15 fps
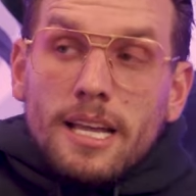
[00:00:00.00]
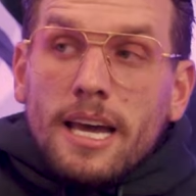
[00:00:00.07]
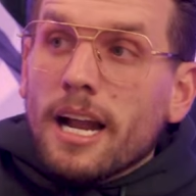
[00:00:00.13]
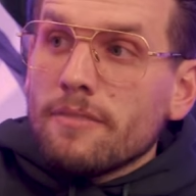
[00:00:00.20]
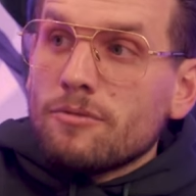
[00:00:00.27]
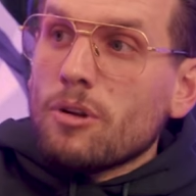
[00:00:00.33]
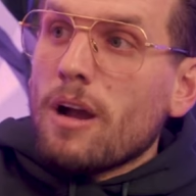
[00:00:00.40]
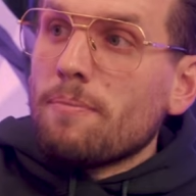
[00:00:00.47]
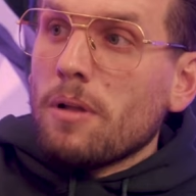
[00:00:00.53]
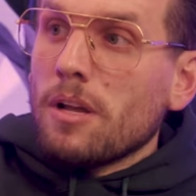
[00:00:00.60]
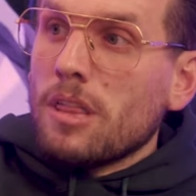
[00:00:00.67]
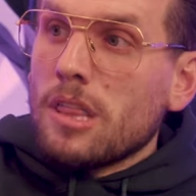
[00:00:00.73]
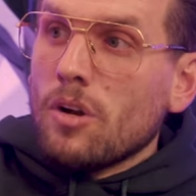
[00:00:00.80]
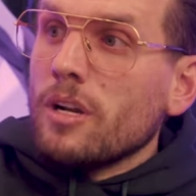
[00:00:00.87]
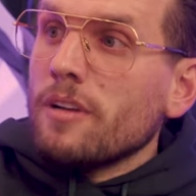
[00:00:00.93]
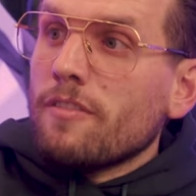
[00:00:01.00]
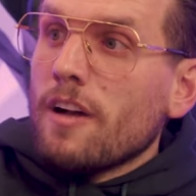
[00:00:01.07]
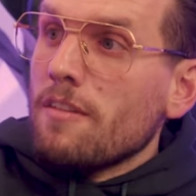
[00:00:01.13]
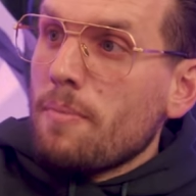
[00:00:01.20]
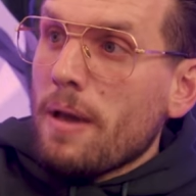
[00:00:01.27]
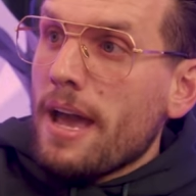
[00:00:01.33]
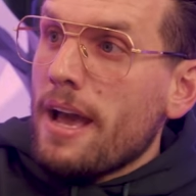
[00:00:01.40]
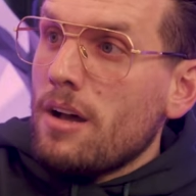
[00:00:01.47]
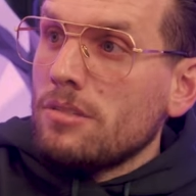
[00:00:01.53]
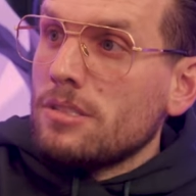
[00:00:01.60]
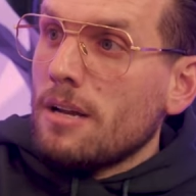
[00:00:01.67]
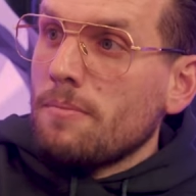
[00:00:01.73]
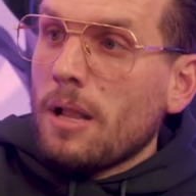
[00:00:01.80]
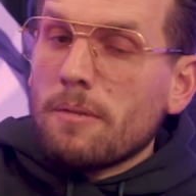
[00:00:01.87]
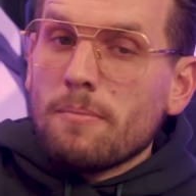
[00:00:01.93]
then, I've dropped like 35
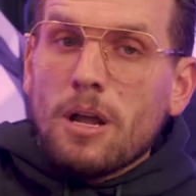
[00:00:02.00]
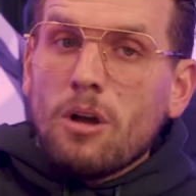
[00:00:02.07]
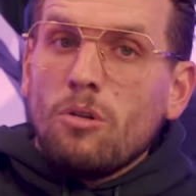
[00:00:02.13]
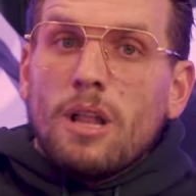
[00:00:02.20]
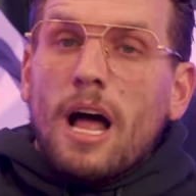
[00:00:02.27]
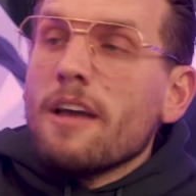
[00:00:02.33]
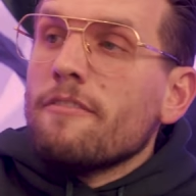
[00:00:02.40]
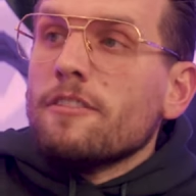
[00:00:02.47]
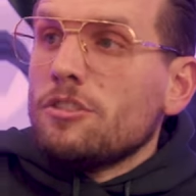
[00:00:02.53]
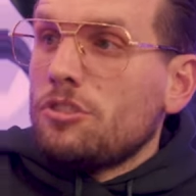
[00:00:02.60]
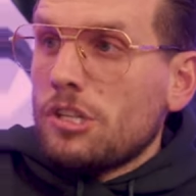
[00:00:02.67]
pounds. I'm like, my whole life has